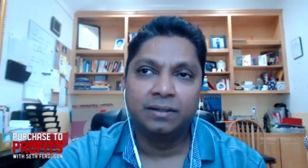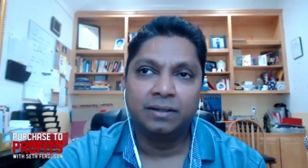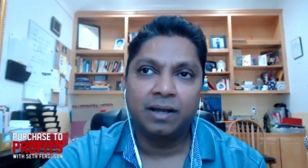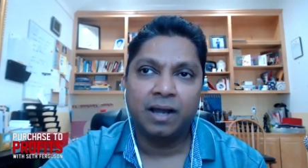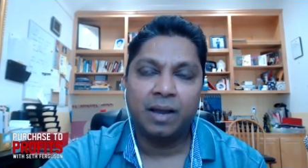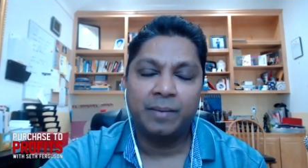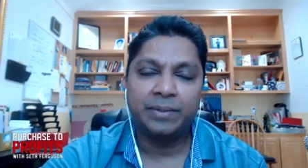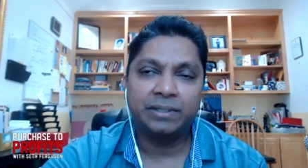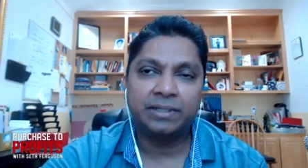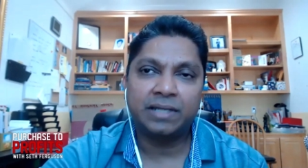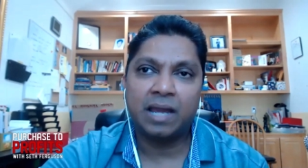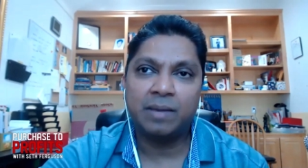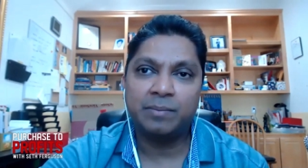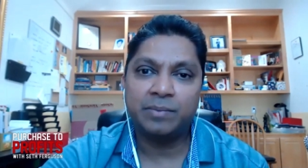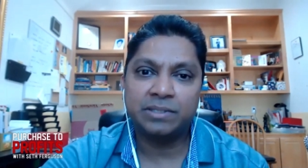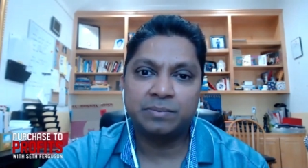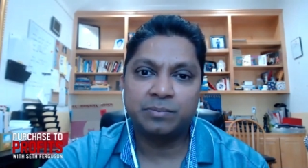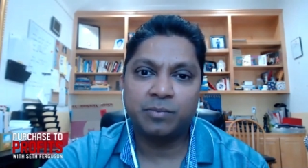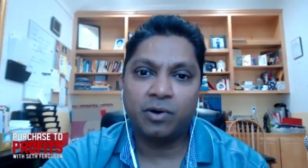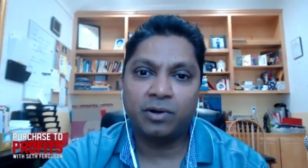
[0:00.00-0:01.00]
i mean time
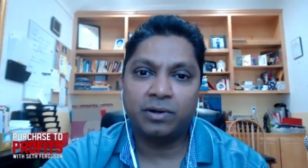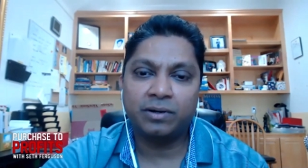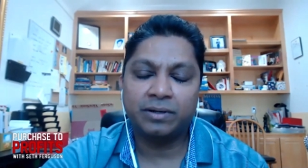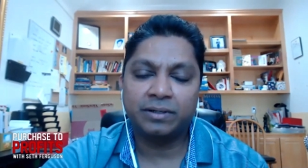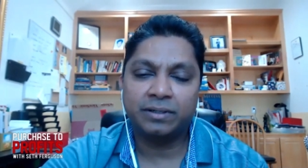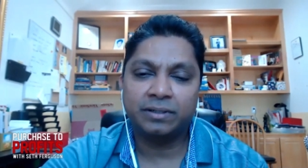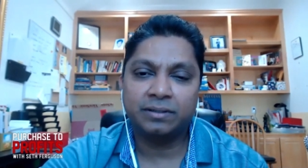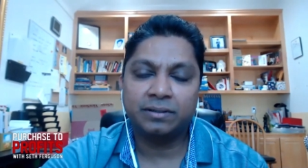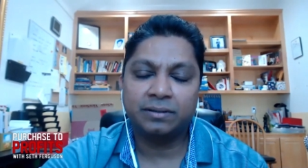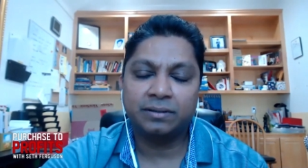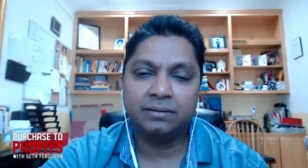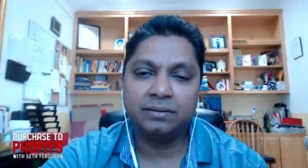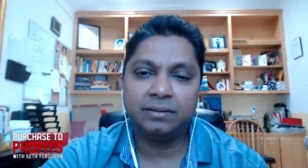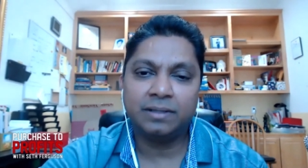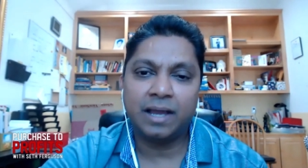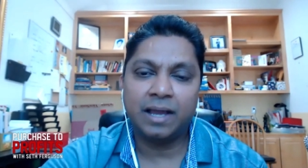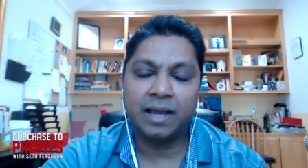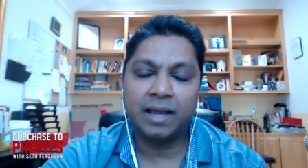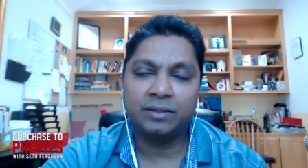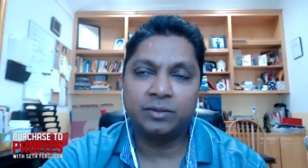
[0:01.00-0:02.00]
is more critical
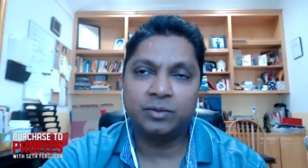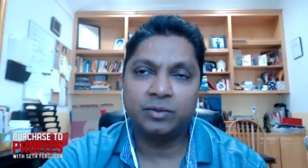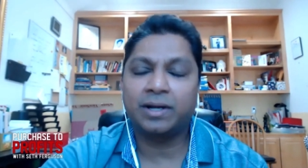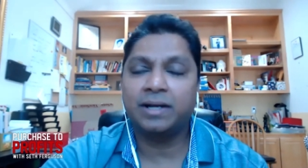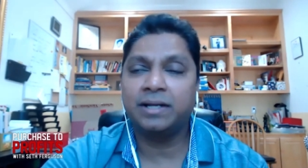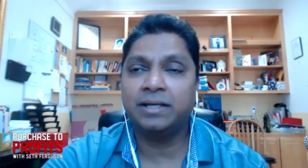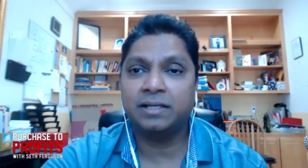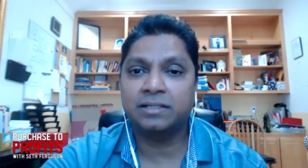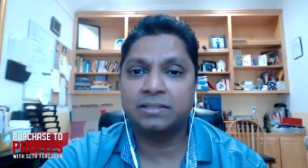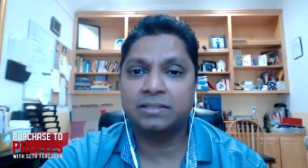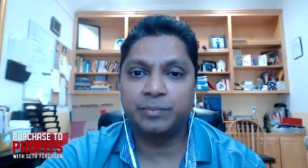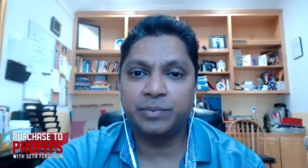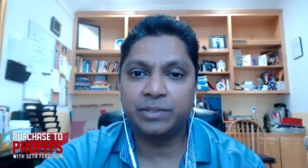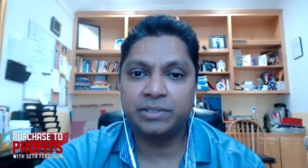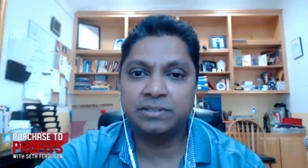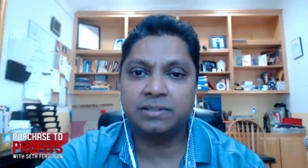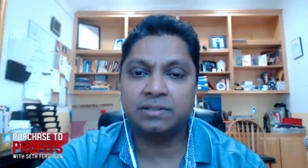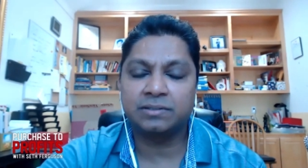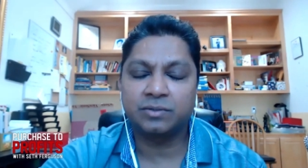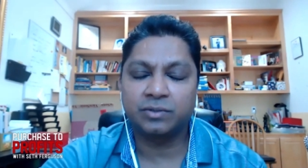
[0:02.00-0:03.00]
and you're running it as a
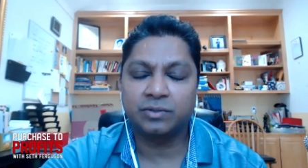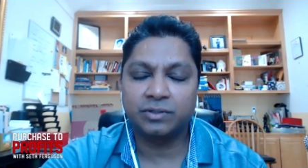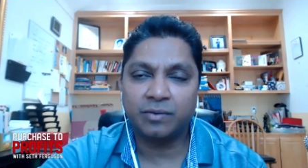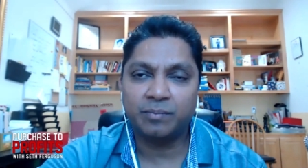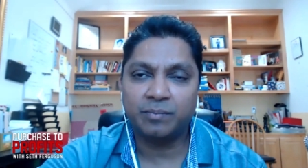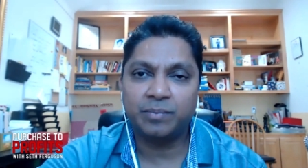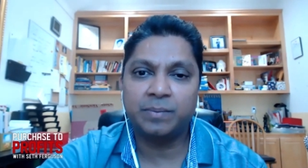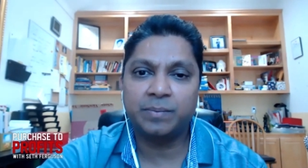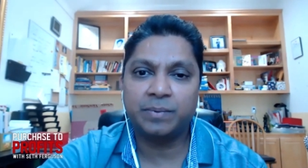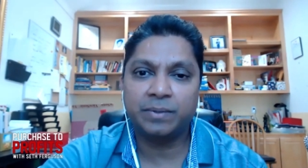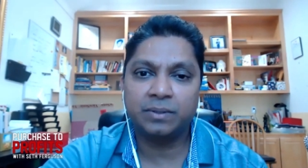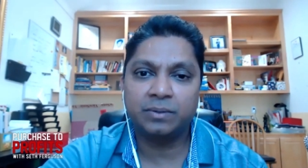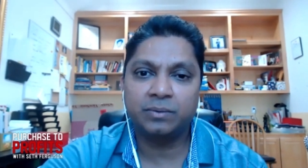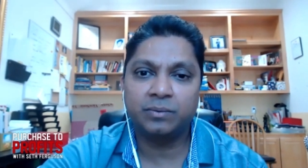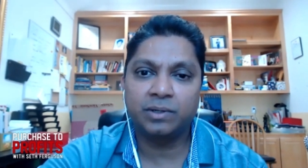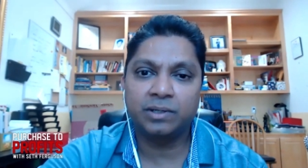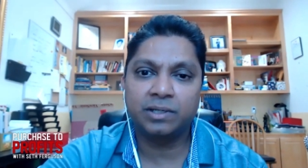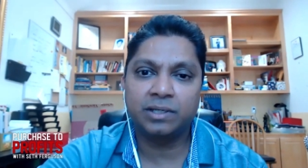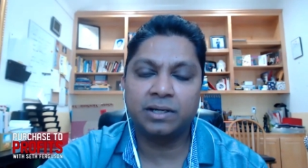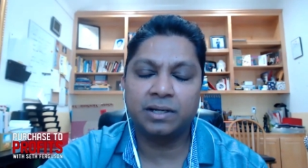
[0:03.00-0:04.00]
business so you have people
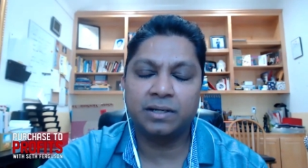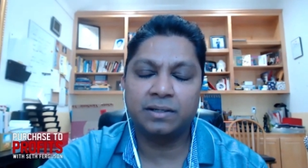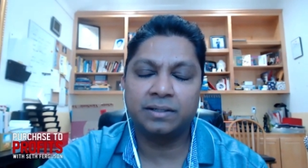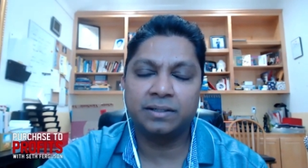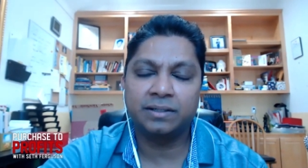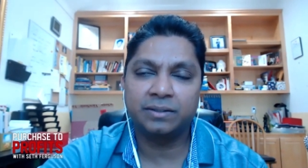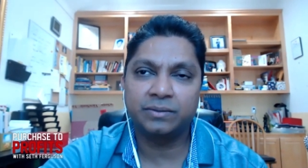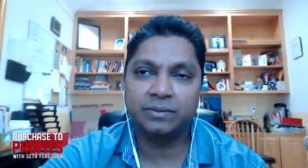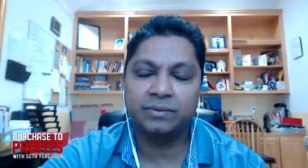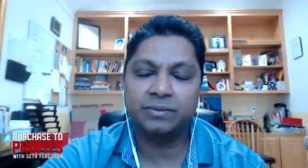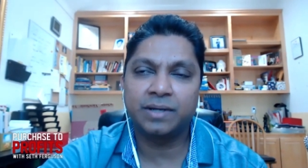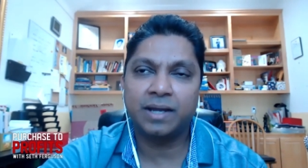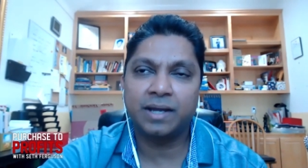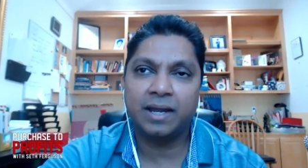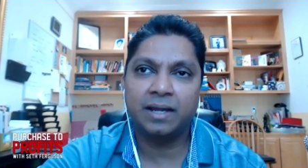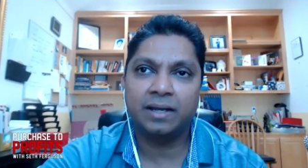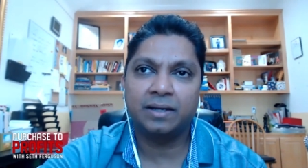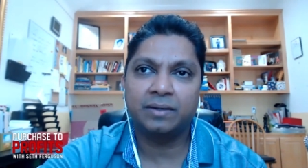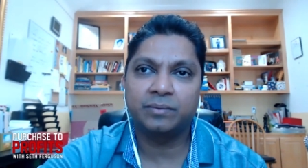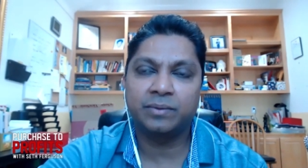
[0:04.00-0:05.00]
working under you
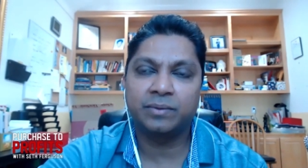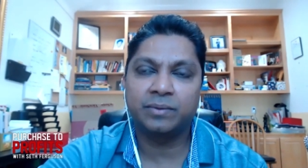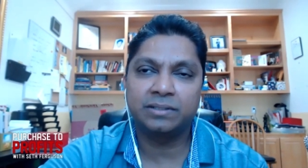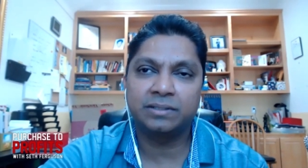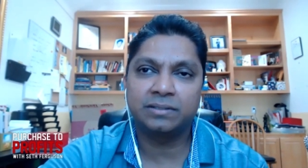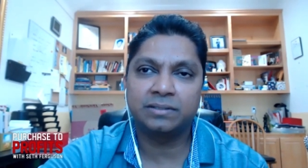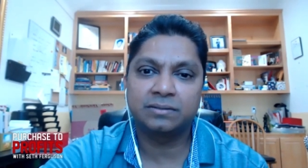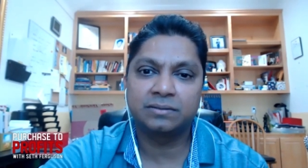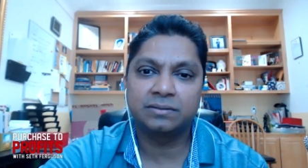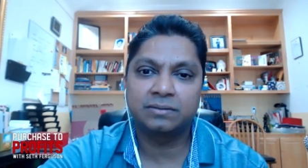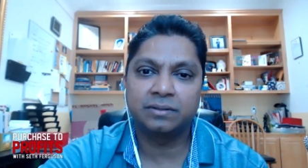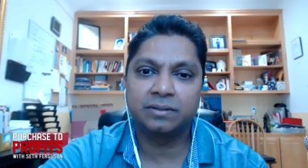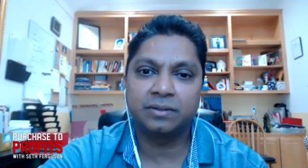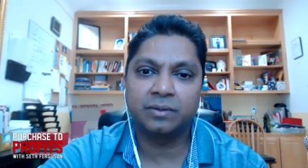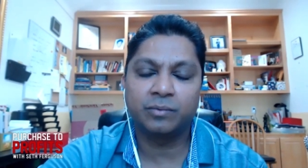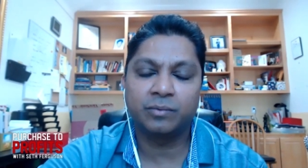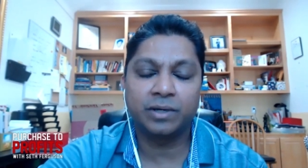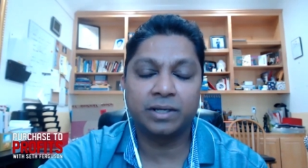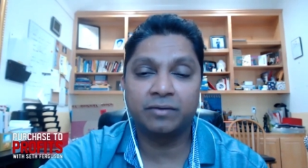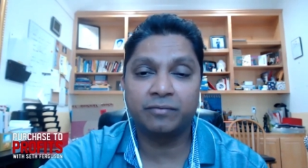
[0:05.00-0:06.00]
and we are just you know
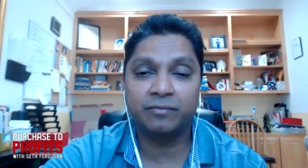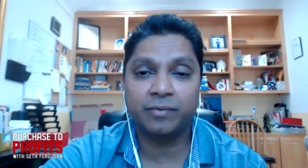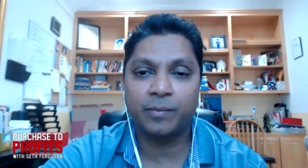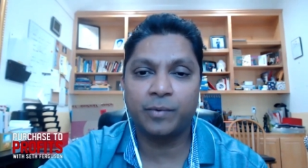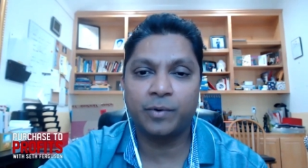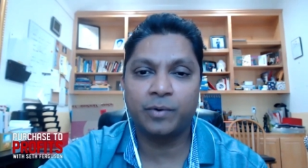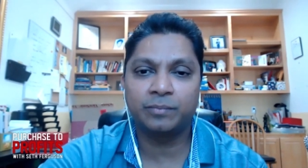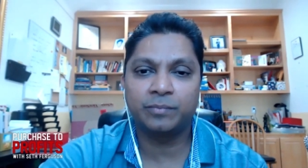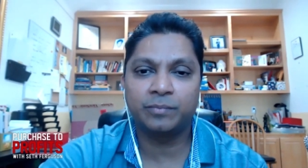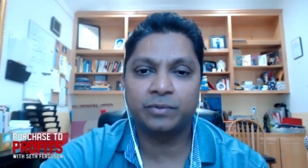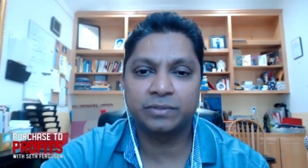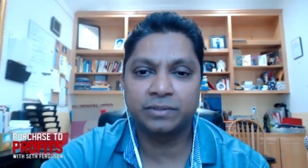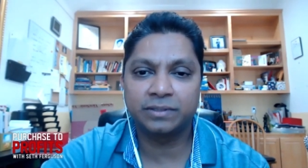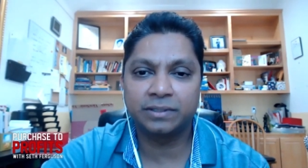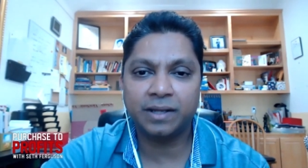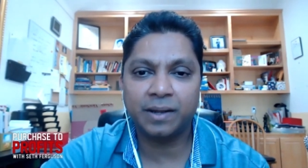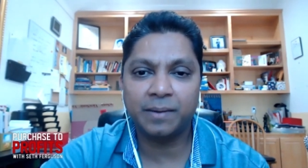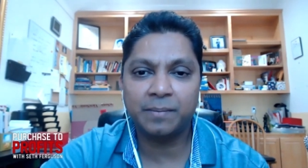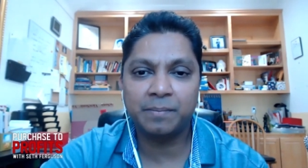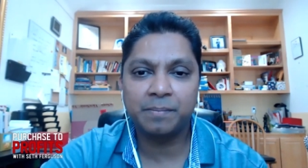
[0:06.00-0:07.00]
working from home most of the
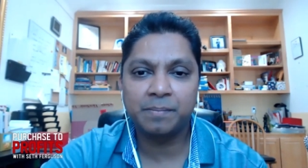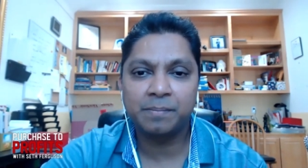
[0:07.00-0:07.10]
time